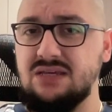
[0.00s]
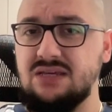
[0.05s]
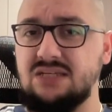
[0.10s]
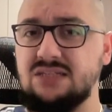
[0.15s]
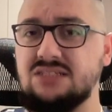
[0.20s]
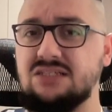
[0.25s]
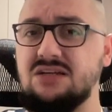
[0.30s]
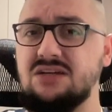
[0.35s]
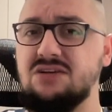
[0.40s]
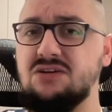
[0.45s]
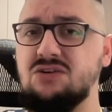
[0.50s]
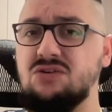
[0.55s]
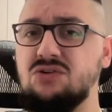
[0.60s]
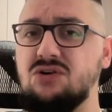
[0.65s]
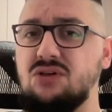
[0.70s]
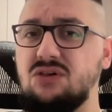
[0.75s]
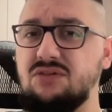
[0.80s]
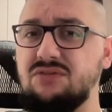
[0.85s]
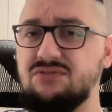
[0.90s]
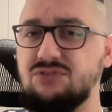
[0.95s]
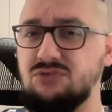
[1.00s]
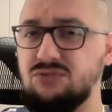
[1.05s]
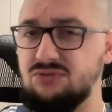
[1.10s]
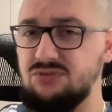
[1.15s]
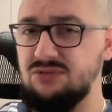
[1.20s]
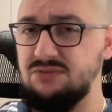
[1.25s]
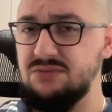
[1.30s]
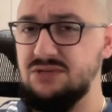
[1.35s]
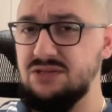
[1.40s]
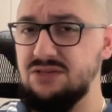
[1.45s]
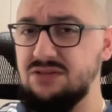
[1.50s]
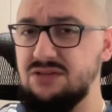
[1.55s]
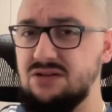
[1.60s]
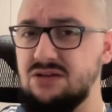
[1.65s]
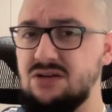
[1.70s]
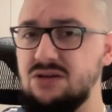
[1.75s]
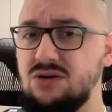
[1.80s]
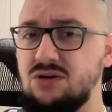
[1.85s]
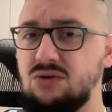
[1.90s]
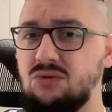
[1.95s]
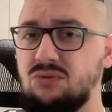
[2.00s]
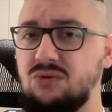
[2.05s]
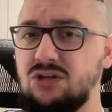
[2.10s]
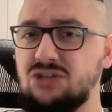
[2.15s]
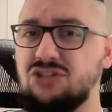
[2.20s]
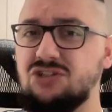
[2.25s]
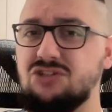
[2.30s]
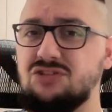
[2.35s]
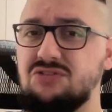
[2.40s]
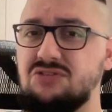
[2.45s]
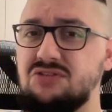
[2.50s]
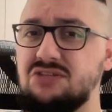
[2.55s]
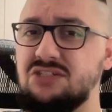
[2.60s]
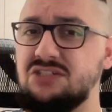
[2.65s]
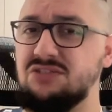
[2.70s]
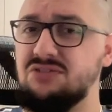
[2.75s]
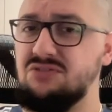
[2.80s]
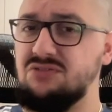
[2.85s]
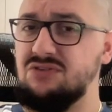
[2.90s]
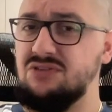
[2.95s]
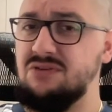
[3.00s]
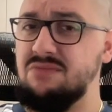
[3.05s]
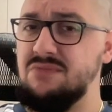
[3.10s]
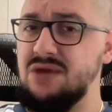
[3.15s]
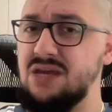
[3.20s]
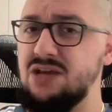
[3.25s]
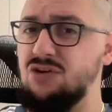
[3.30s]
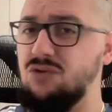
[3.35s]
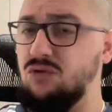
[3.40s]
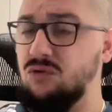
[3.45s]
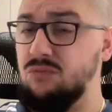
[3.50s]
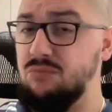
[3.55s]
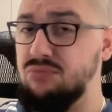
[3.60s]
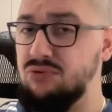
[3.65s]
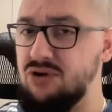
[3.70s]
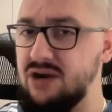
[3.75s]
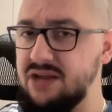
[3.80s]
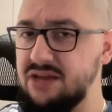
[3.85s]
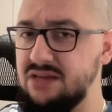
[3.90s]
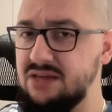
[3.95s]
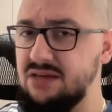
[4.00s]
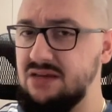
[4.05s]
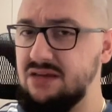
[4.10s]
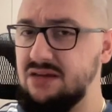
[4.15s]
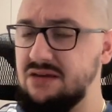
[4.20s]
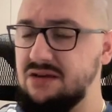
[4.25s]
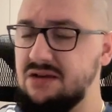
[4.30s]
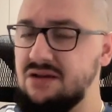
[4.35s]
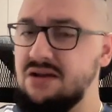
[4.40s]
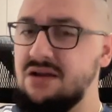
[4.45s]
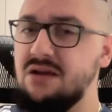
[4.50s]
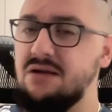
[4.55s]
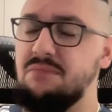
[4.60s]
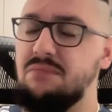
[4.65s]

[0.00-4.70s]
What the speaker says: It's like a golf tournament. One shot is not going to make or break it,